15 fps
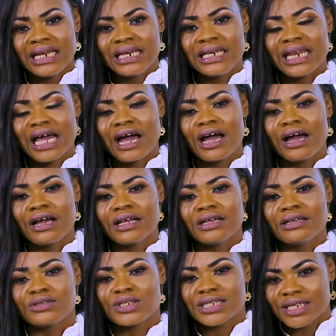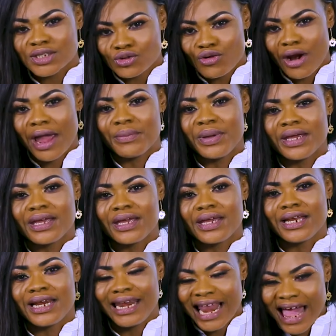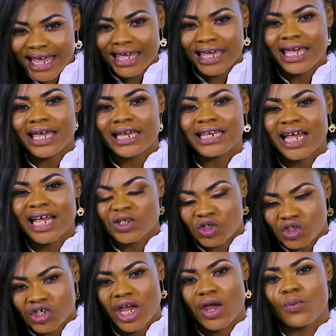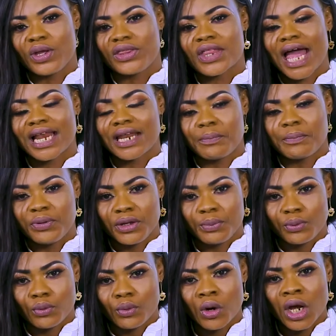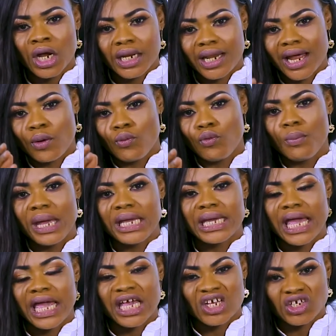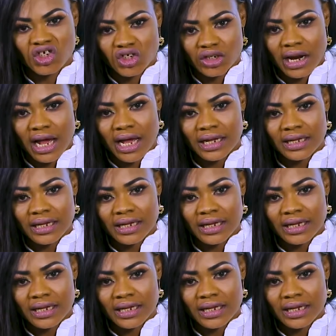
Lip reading: na subscribe like it, not share with other people. Na ube ye inshira.